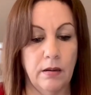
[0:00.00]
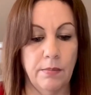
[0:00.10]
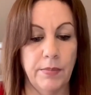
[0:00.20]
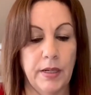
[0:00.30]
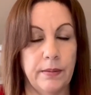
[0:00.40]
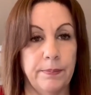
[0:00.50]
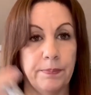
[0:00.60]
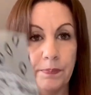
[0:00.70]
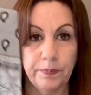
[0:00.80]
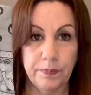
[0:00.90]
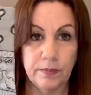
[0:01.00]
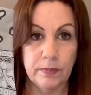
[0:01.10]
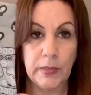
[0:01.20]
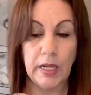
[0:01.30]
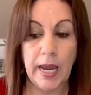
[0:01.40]
But,
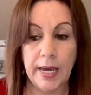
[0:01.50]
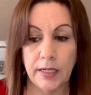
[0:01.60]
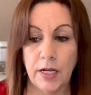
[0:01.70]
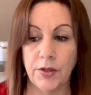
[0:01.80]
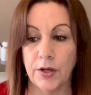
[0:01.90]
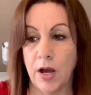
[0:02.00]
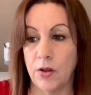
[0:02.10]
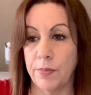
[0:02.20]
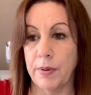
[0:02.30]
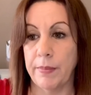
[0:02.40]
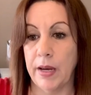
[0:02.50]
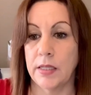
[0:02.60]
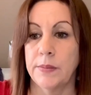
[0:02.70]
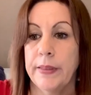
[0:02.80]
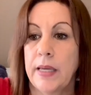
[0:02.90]
and I had another color, but my
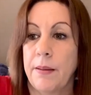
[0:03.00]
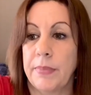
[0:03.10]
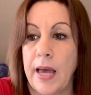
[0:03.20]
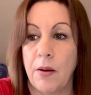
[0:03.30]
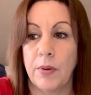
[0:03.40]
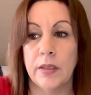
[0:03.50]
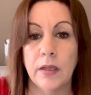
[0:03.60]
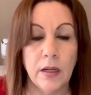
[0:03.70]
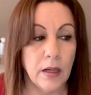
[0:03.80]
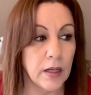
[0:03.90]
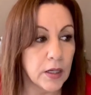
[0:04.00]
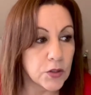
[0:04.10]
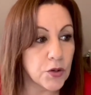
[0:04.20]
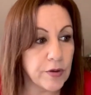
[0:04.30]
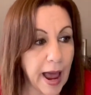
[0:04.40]
husband kept that one.
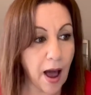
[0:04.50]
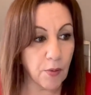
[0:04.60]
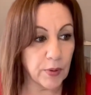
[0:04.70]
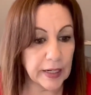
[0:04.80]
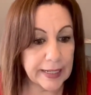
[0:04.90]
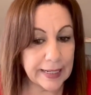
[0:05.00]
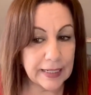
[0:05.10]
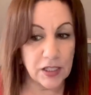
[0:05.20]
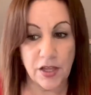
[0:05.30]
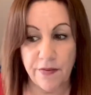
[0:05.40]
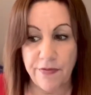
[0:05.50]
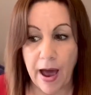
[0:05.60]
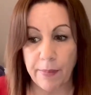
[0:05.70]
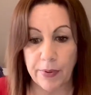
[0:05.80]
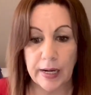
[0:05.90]
So now we're going to get into the
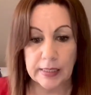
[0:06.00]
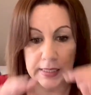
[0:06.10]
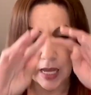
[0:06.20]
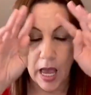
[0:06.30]
fabrics.